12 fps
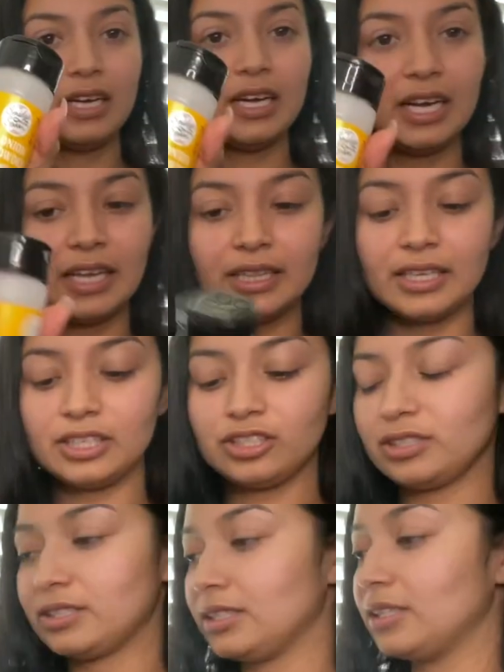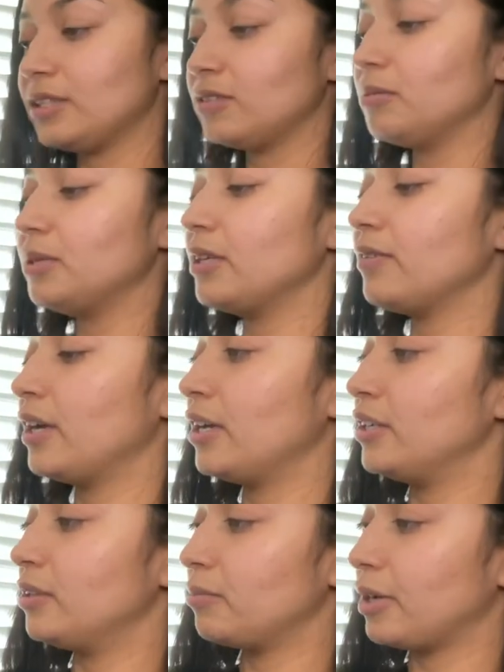and then just a little bit of
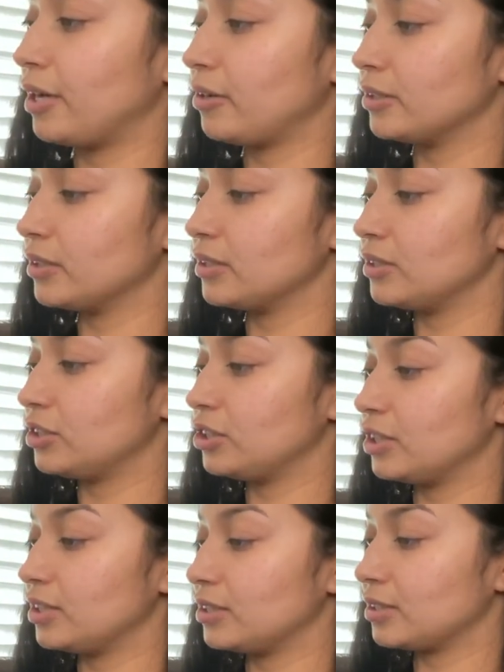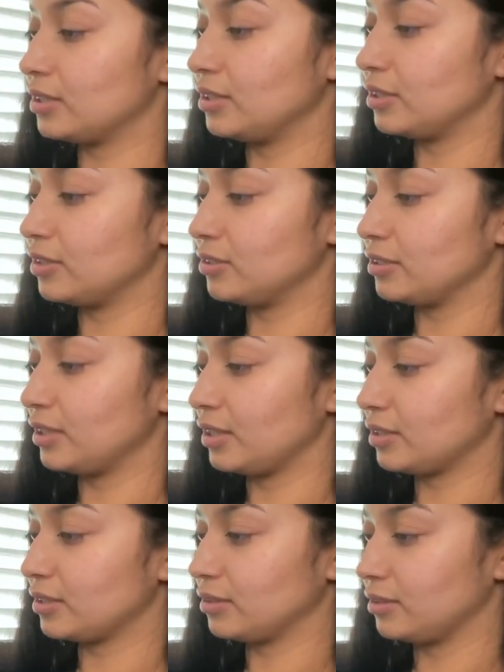onion powder, just literally
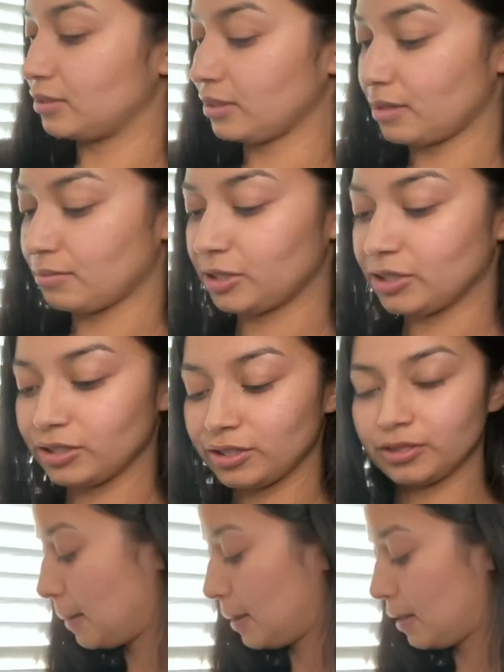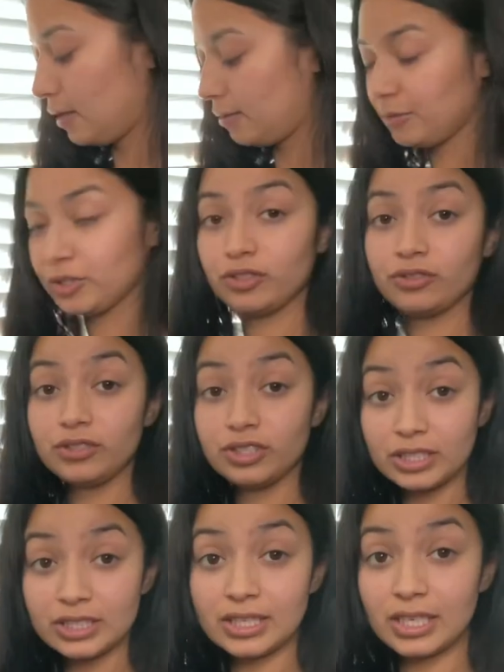like that much. I'm gonna do
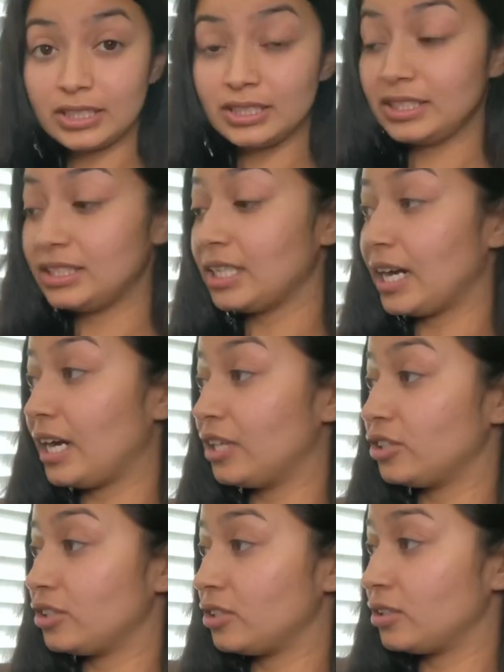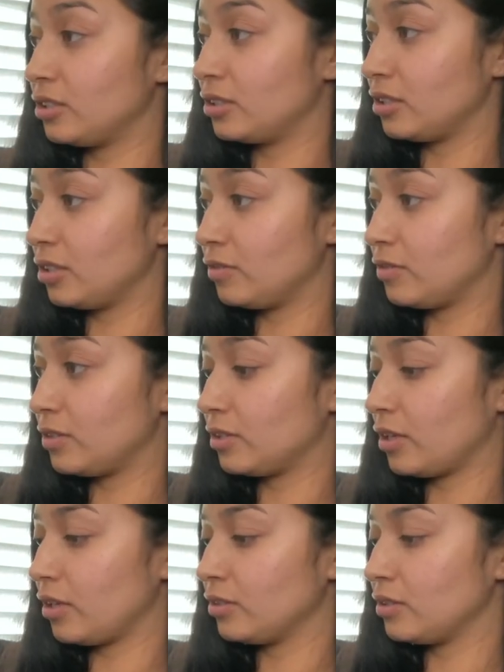just a dash of
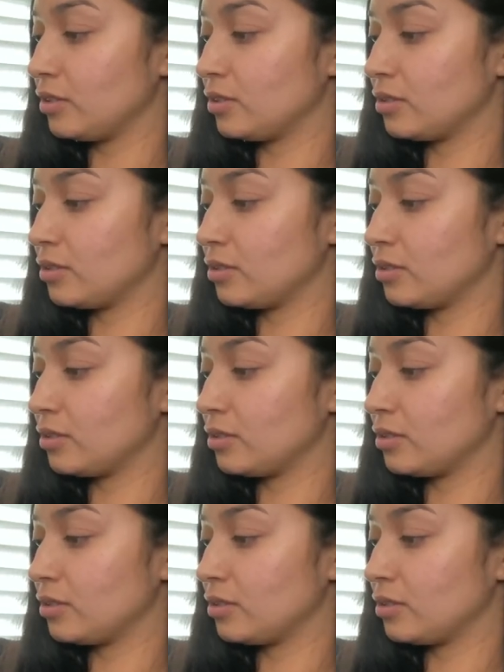salt,